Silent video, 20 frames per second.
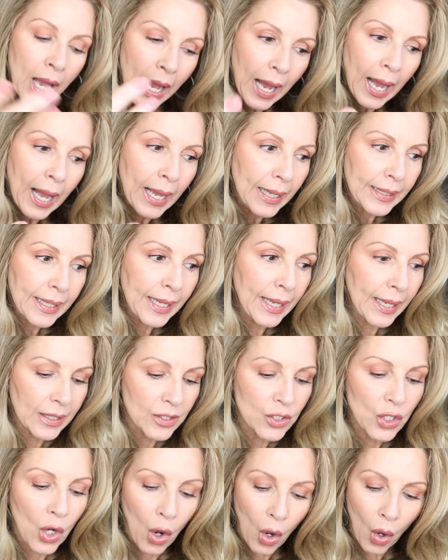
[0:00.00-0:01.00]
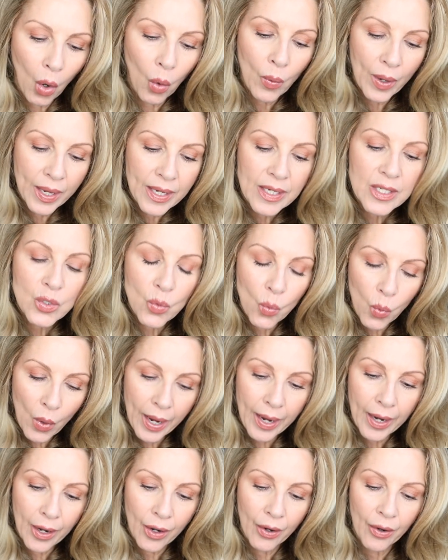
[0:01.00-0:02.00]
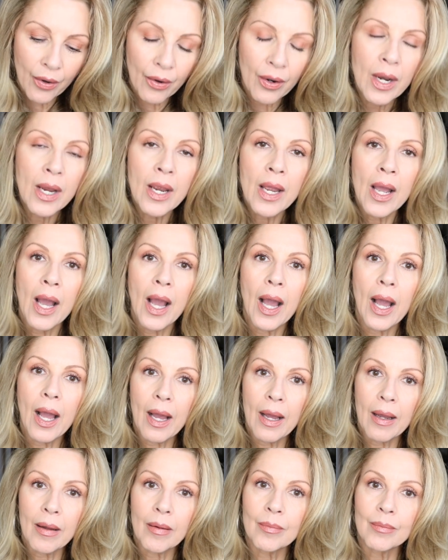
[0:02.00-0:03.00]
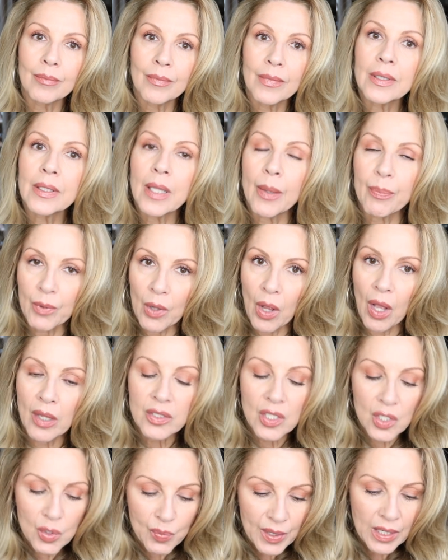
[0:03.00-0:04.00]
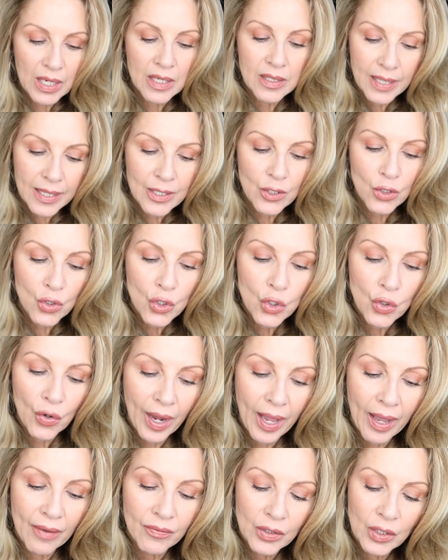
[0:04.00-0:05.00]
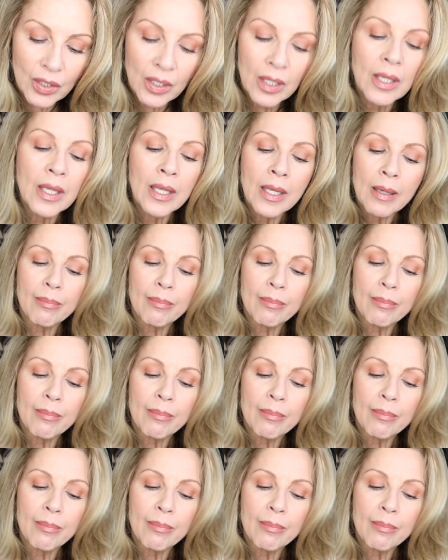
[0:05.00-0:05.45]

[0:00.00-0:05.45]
I can't always wear Um, lip glosses because they do travel,